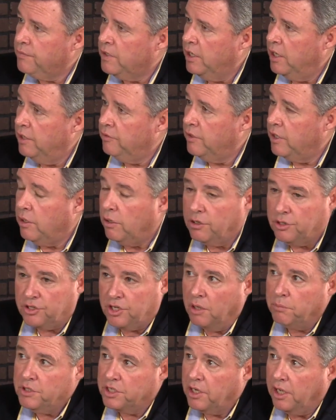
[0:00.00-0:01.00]
And there are
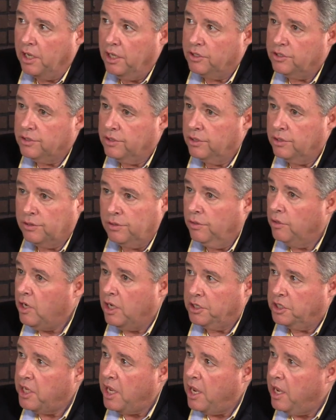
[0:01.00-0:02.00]
some states that do
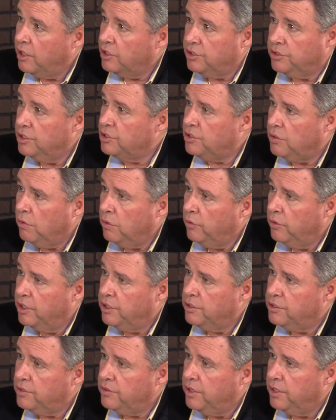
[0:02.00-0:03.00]
not tax the solar
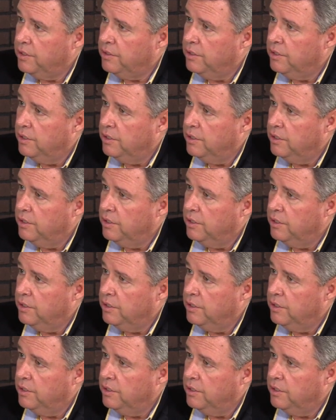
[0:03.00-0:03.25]
industry.